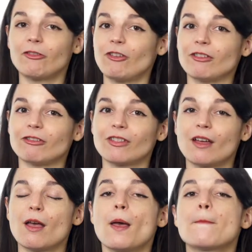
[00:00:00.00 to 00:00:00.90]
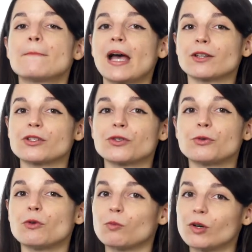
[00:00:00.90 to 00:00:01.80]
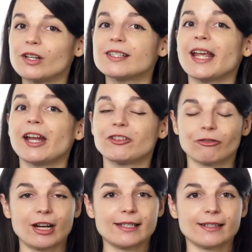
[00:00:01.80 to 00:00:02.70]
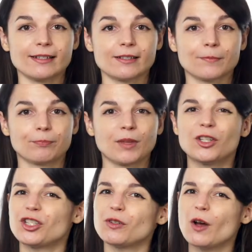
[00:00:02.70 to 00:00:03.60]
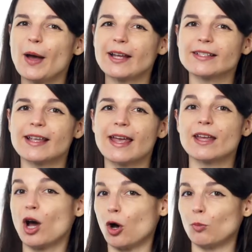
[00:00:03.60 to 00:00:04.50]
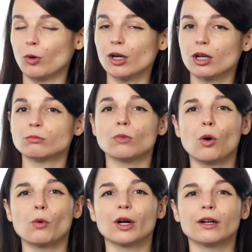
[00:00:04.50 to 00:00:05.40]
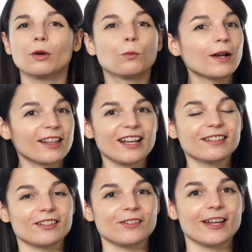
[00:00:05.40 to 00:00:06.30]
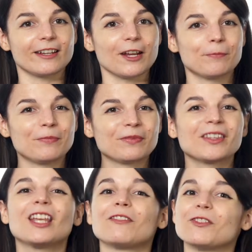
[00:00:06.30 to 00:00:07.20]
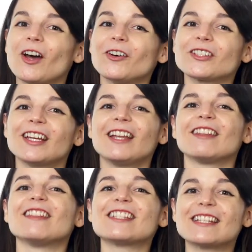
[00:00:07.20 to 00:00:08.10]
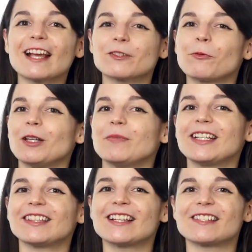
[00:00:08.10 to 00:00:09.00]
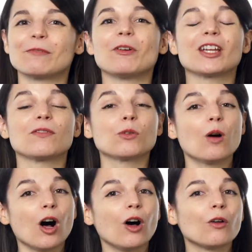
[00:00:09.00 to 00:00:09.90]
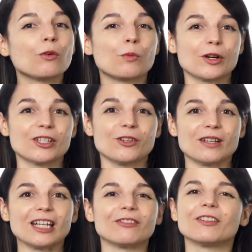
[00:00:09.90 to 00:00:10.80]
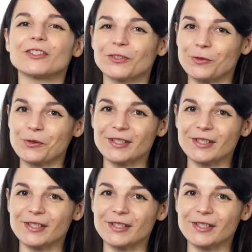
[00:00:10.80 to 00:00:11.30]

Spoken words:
Fifth, back-to-school words and phrases. Do you know how to say homework? Or what class are you taking? If you don't, then this next 1-minute lesson will give you all the words you need for the school